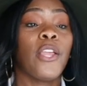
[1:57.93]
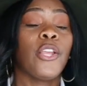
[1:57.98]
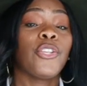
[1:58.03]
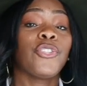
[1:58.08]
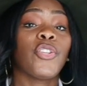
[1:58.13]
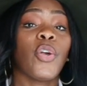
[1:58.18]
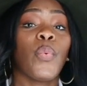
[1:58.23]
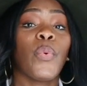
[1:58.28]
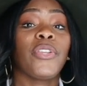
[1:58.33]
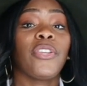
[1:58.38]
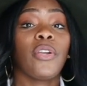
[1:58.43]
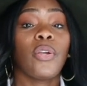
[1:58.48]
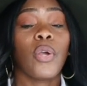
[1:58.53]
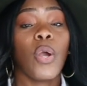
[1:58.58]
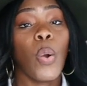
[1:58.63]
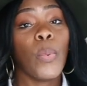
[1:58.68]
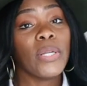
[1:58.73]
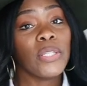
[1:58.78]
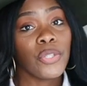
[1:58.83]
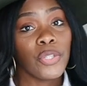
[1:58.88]
So when you're
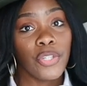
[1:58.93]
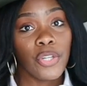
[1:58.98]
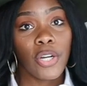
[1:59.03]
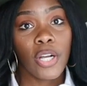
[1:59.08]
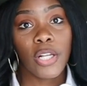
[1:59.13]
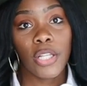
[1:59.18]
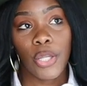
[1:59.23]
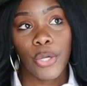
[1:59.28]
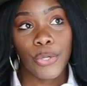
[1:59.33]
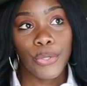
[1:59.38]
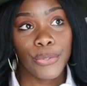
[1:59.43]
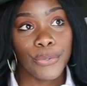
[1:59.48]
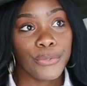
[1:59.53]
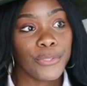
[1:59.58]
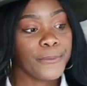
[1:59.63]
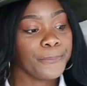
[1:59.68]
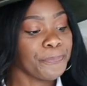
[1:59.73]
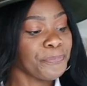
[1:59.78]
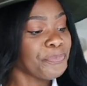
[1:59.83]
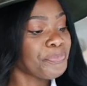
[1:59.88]
going through your
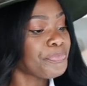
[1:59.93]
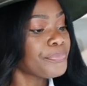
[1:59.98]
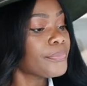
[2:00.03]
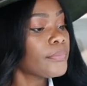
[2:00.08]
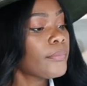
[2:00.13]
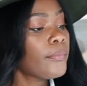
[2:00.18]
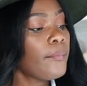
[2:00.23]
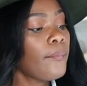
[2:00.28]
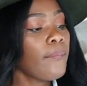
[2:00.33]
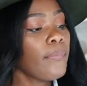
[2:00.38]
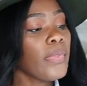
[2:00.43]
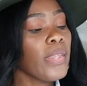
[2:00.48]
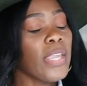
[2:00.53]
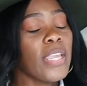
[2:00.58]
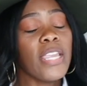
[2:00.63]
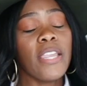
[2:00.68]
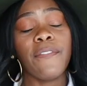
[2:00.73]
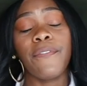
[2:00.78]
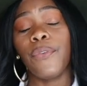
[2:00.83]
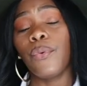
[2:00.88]
clothes,
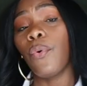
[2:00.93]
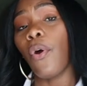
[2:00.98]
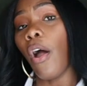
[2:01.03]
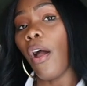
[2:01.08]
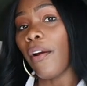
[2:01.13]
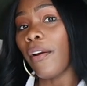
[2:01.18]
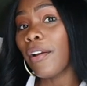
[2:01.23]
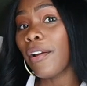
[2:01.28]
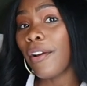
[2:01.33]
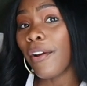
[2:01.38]
if you are a